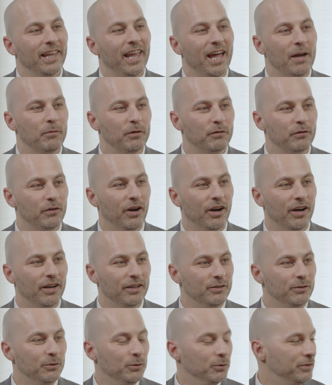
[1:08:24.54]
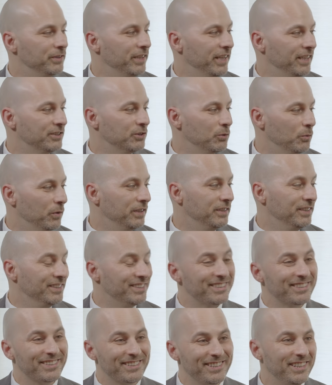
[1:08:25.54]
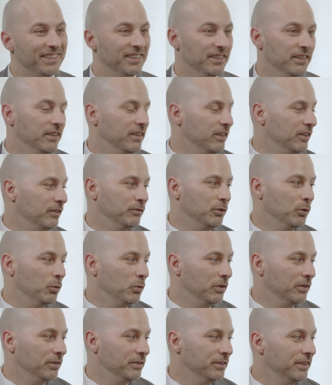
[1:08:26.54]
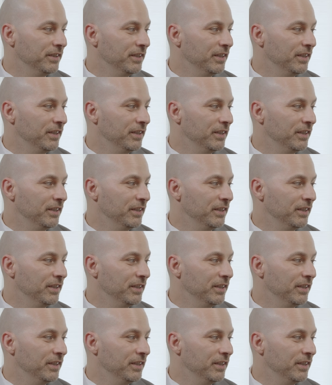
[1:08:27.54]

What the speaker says: Lamb of God who takes away the sin of the world.